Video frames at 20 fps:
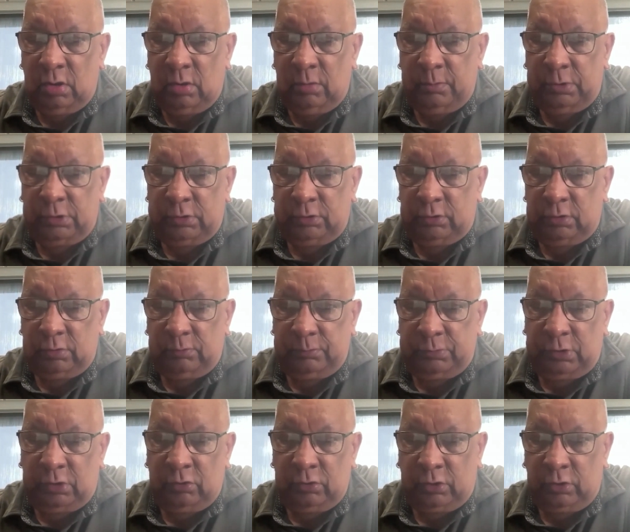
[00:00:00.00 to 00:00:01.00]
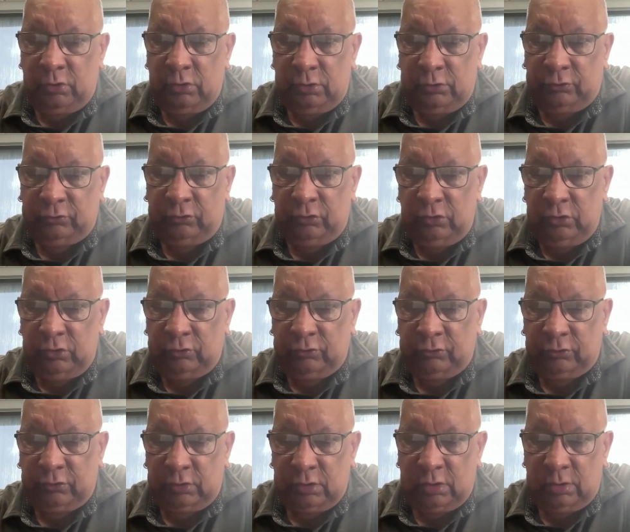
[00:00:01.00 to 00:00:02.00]
But Belco, as soon
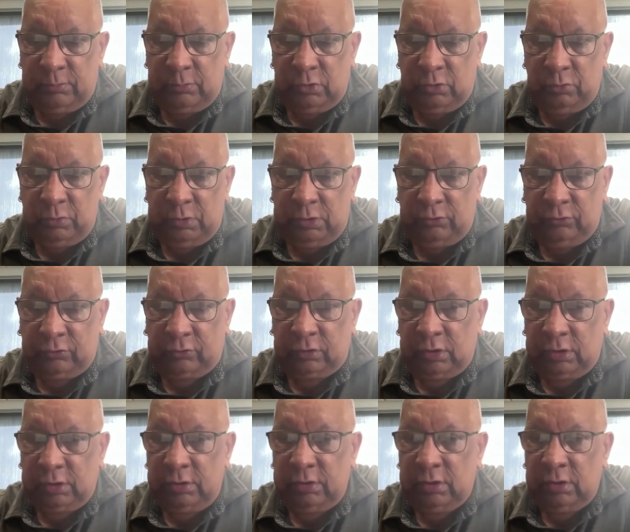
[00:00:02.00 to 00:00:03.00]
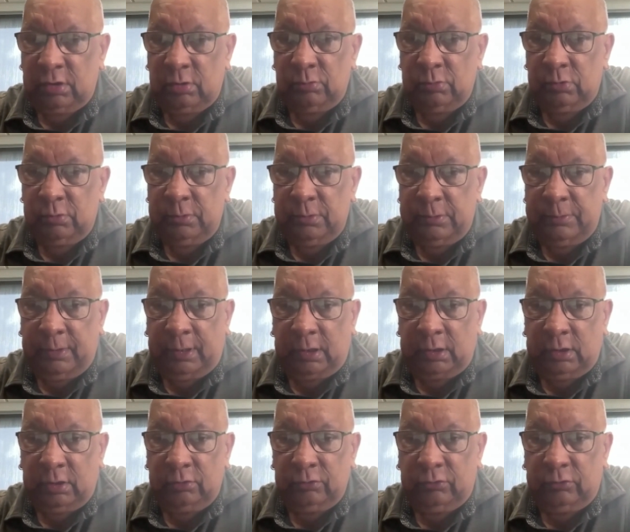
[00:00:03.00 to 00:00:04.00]
as the winds die down, we'll be
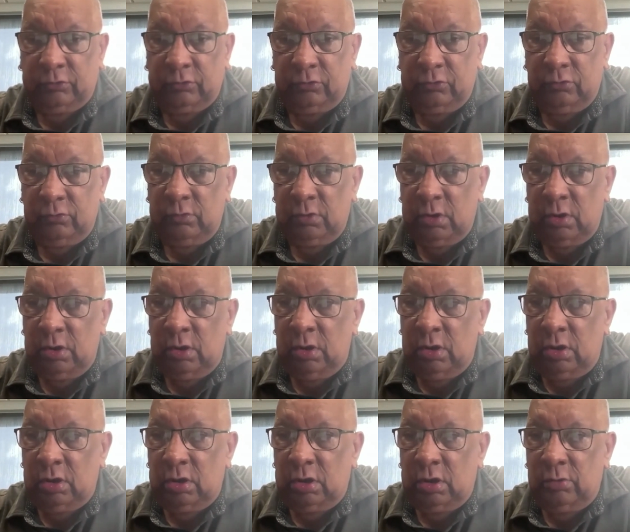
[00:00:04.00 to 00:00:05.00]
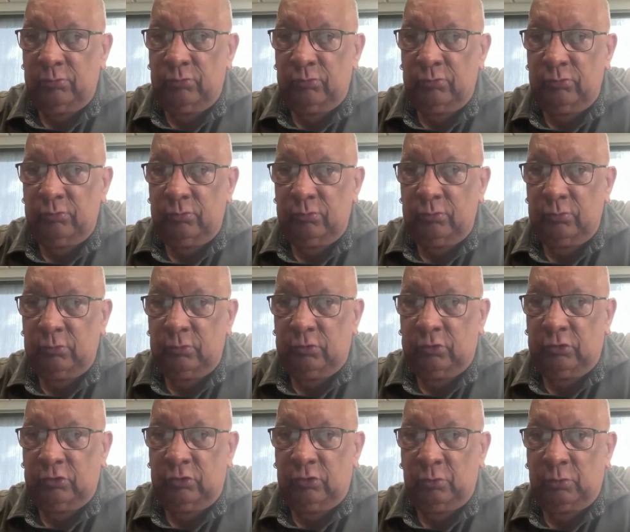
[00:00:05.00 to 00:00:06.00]
back out to
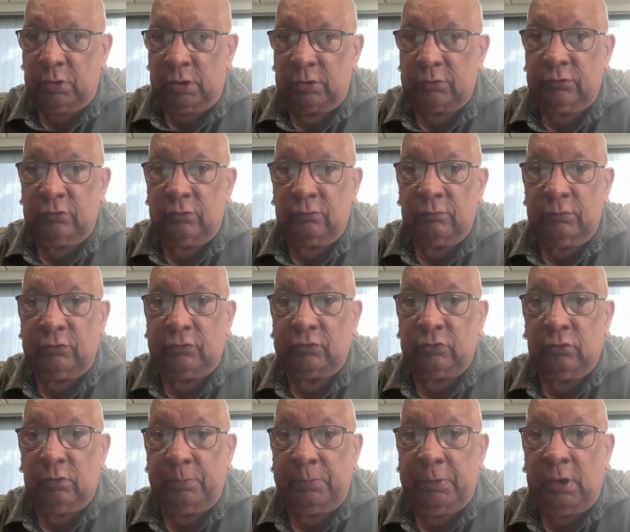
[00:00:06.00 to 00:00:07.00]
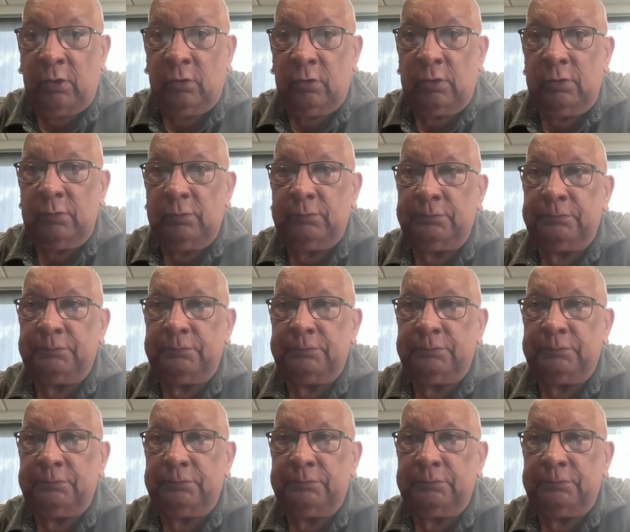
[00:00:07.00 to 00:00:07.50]
the work to restore power.